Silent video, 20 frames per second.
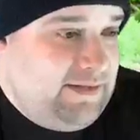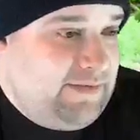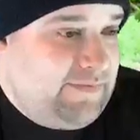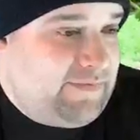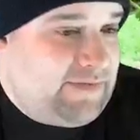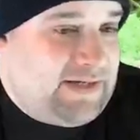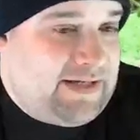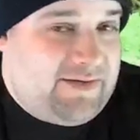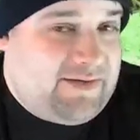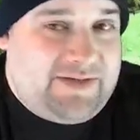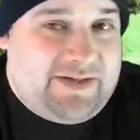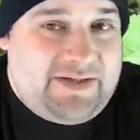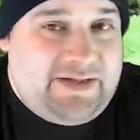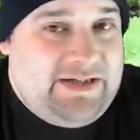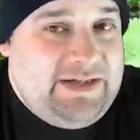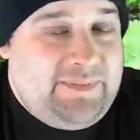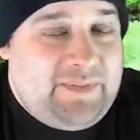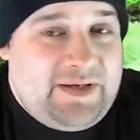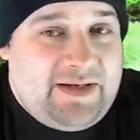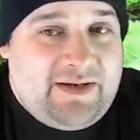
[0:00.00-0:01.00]
for how
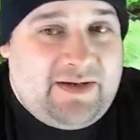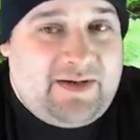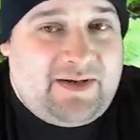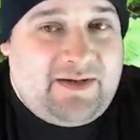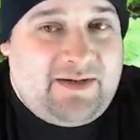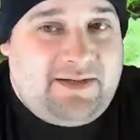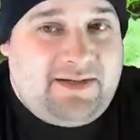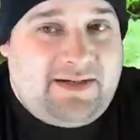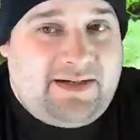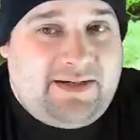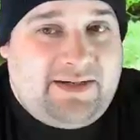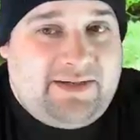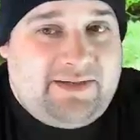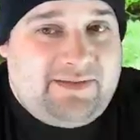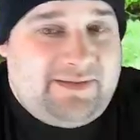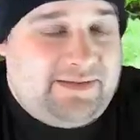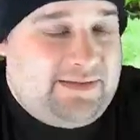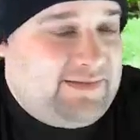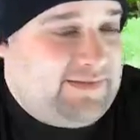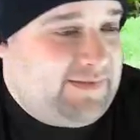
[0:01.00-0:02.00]
cheap they are,
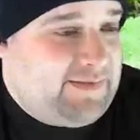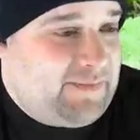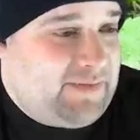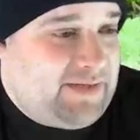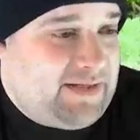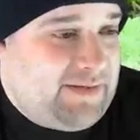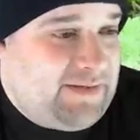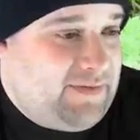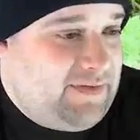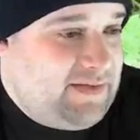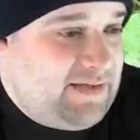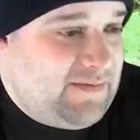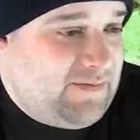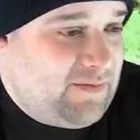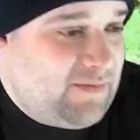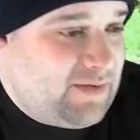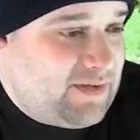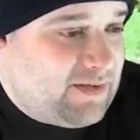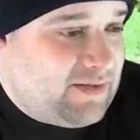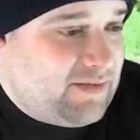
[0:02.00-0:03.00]
it's something I would
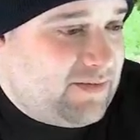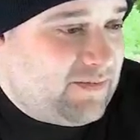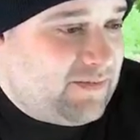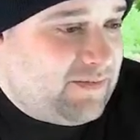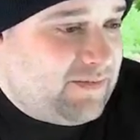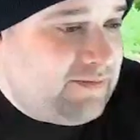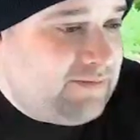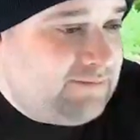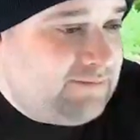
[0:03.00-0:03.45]
never want to go through.